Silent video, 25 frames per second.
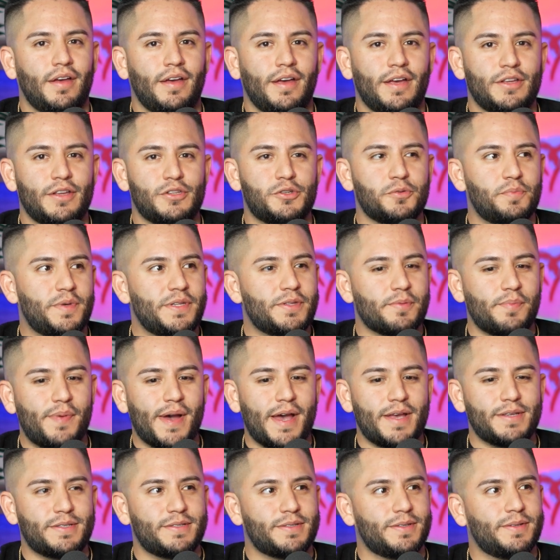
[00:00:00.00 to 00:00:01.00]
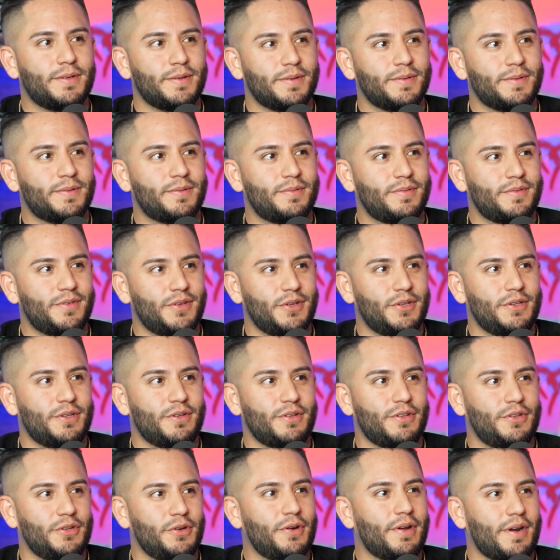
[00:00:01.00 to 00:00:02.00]
and to be the best. You
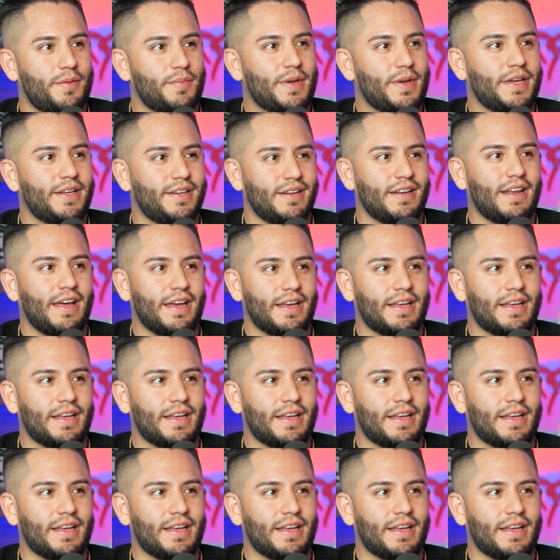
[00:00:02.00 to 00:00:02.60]
know what I mean? Like,